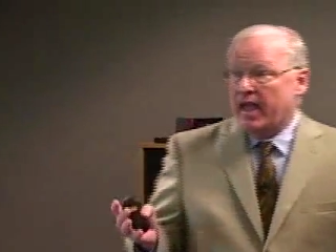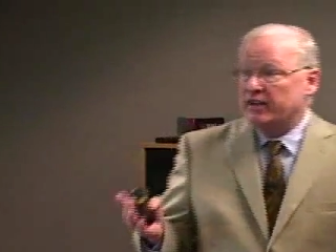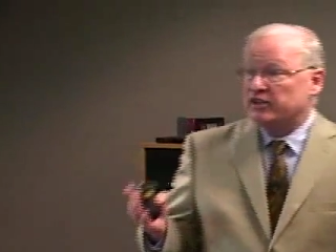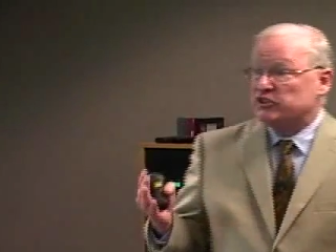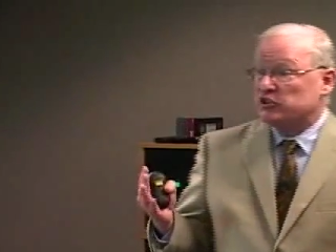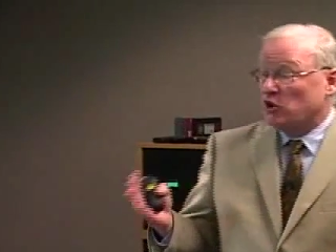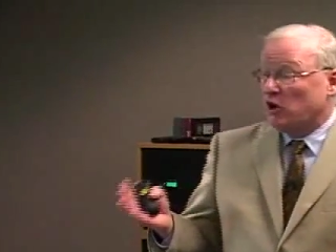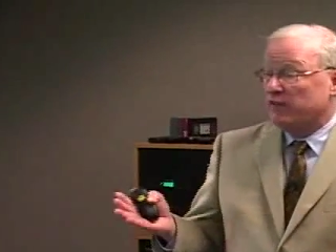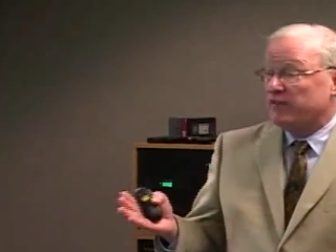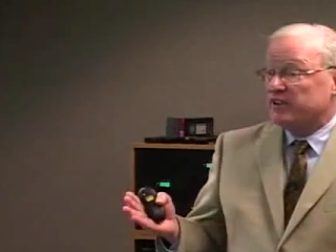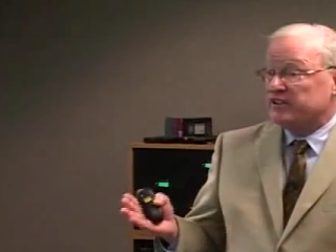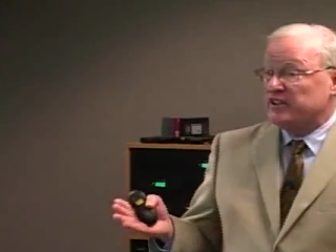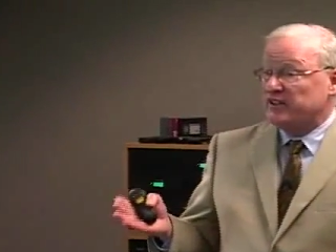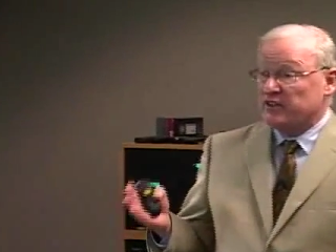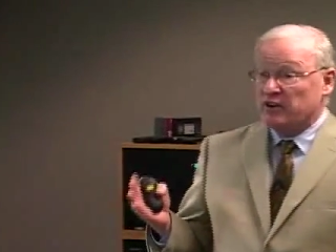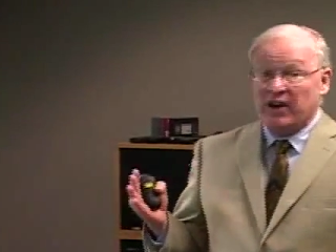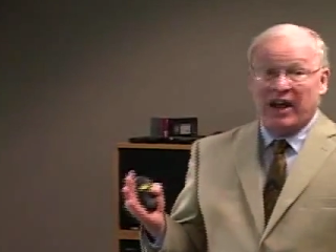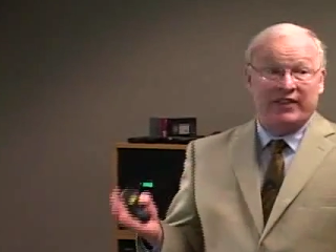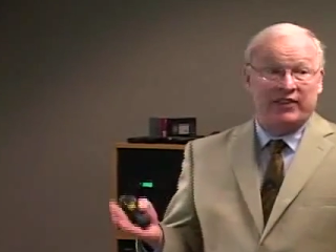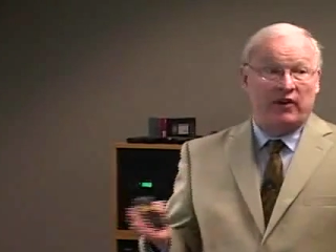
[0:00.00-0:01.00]
a service
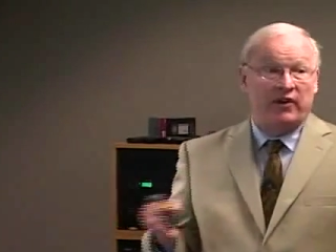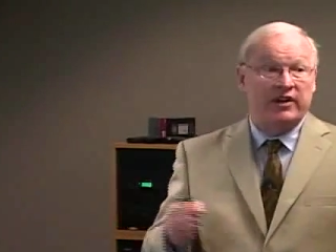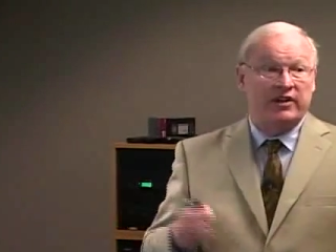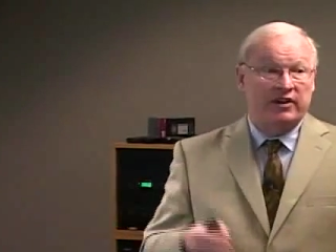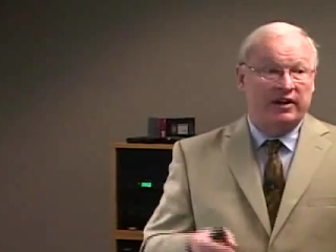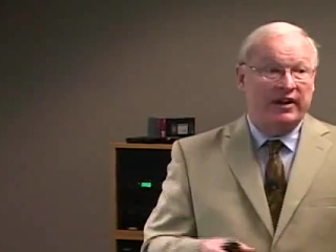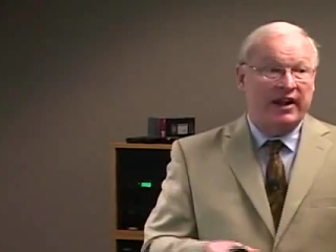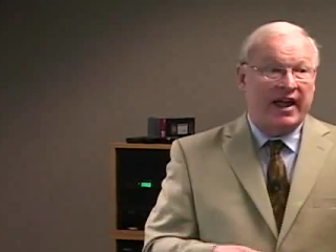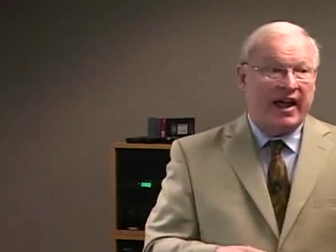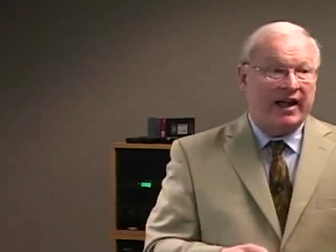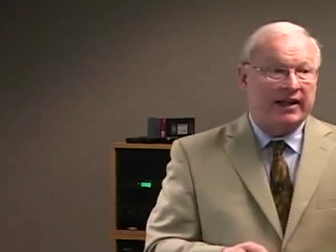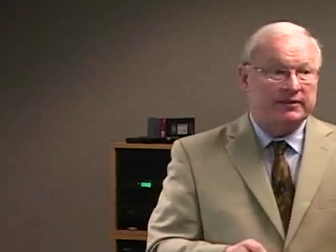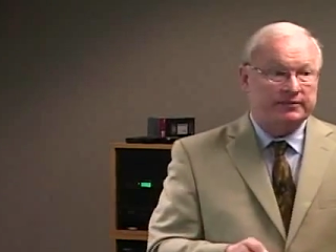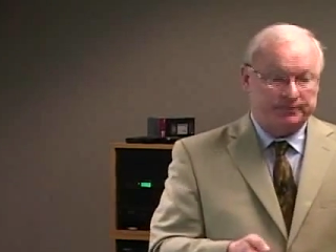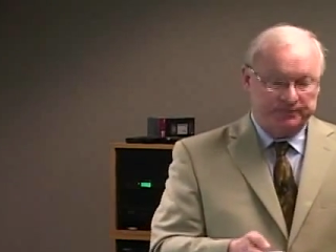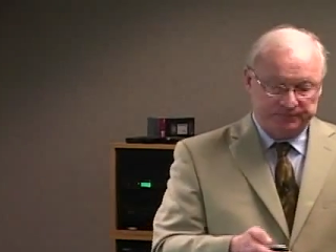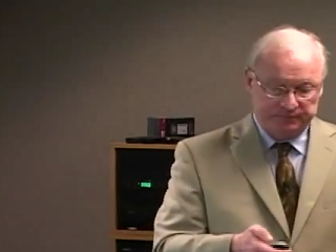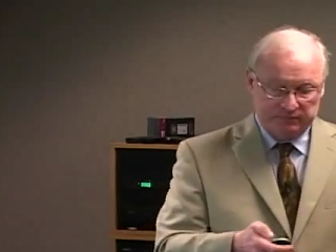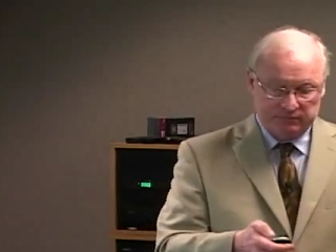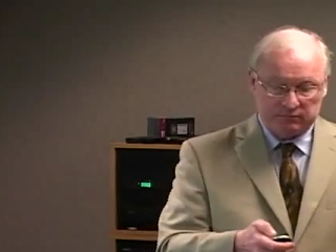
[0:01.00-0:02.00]
that they're not very good at.
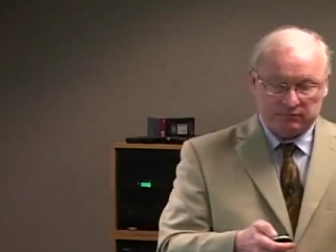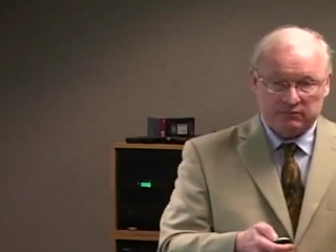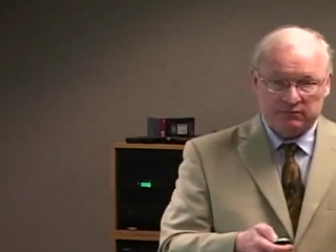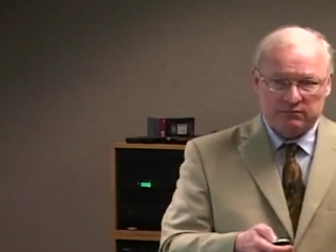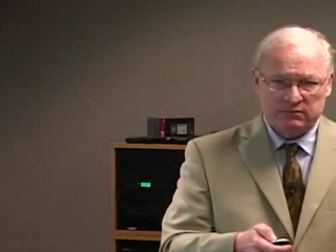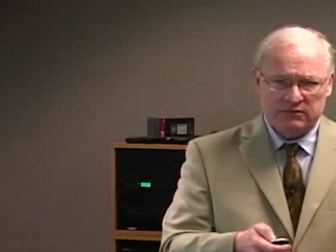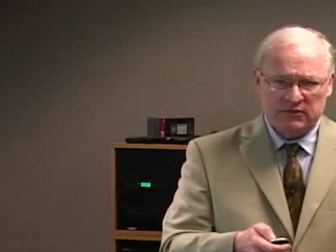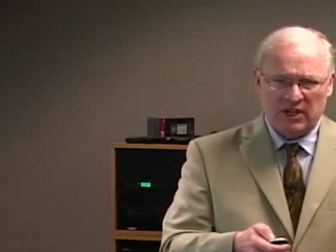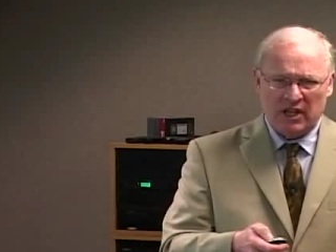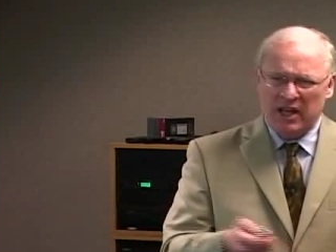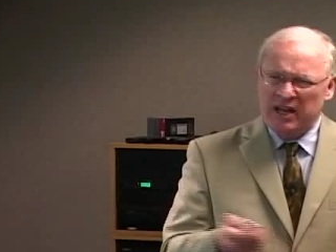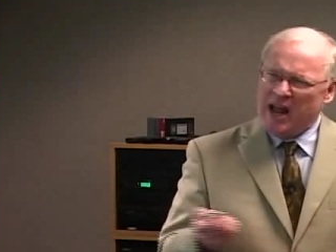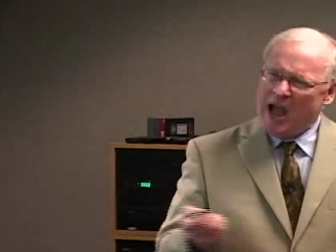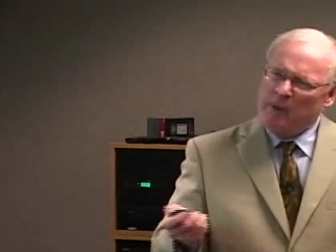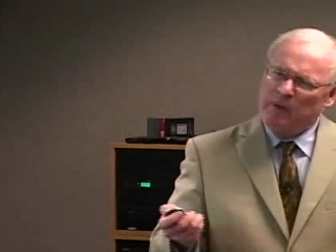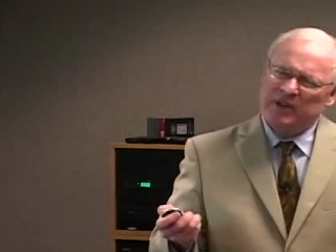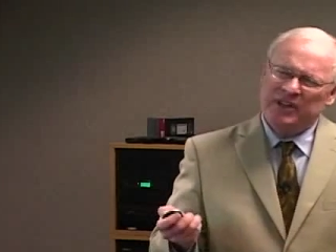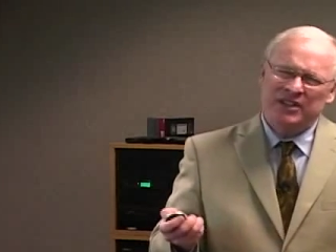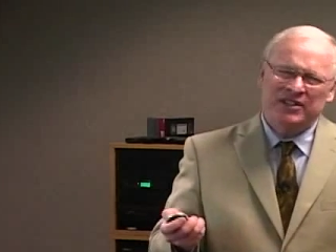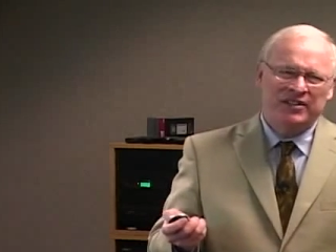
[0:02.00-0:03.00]
And
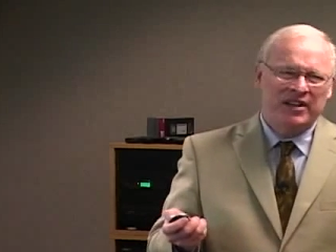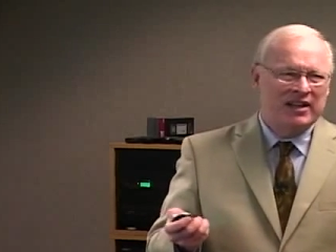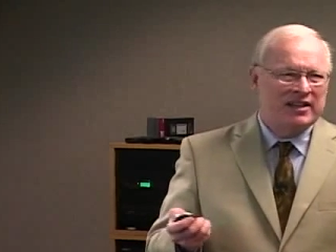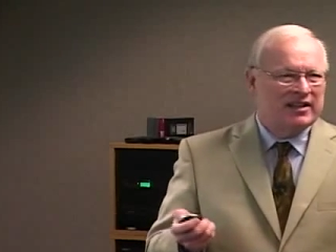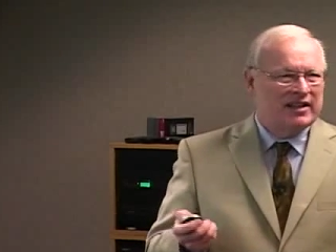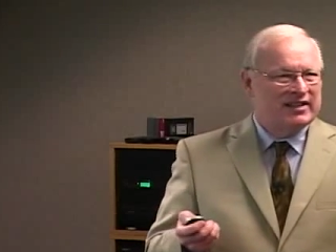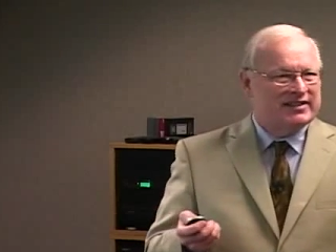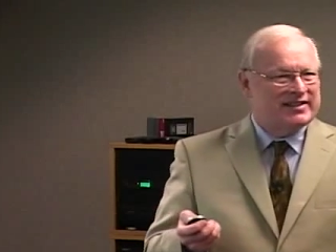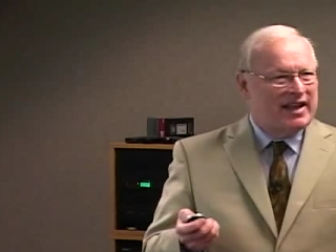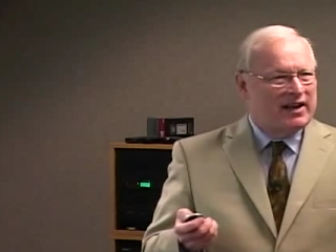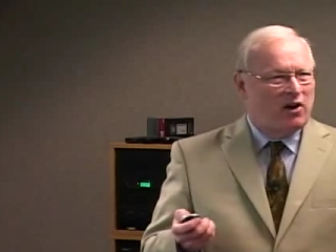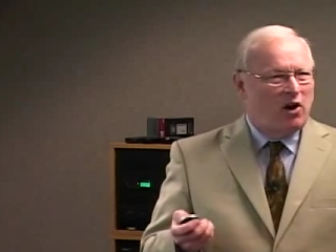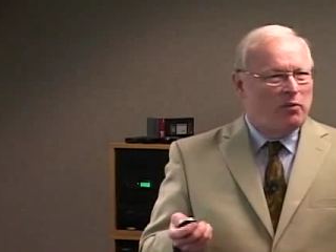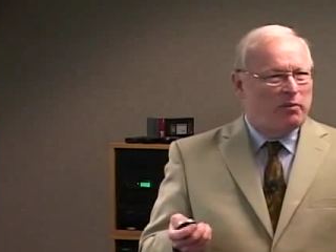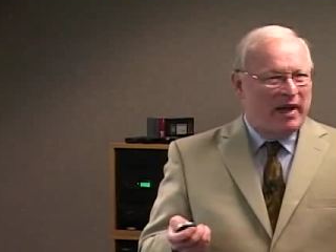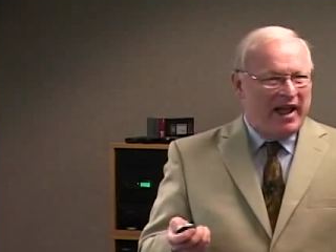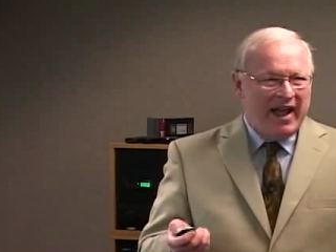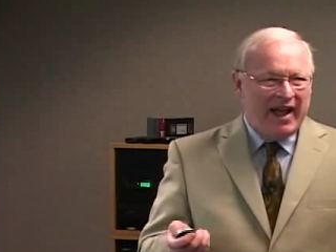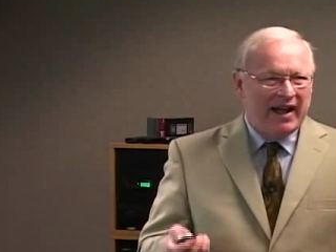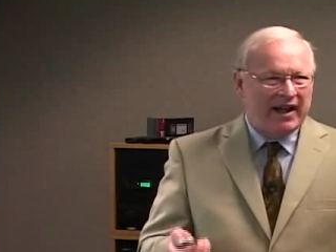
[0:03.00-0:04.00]
I would contend, is that all
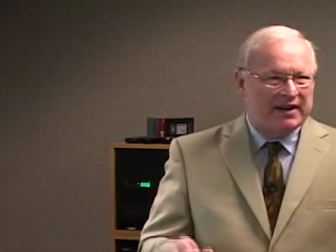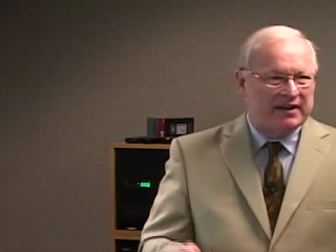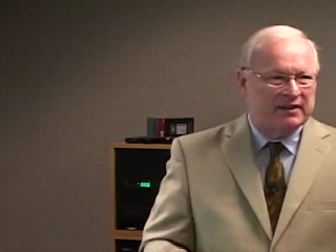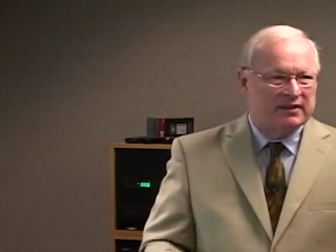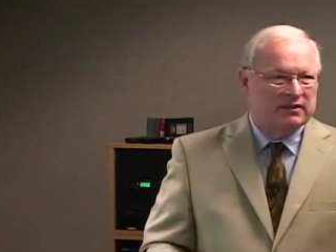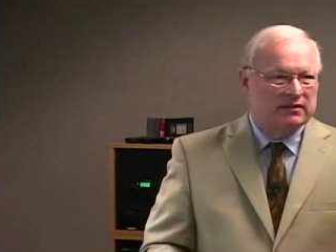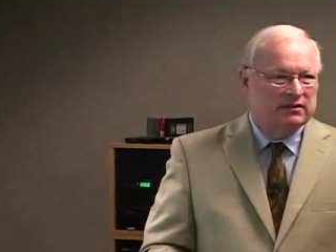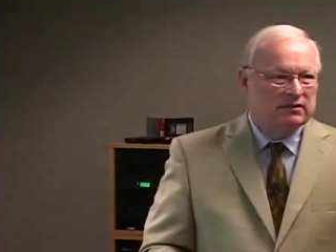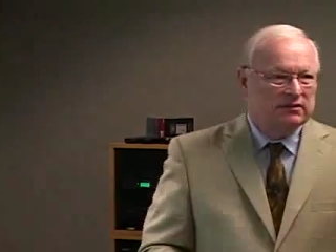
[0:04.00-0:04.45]
bad?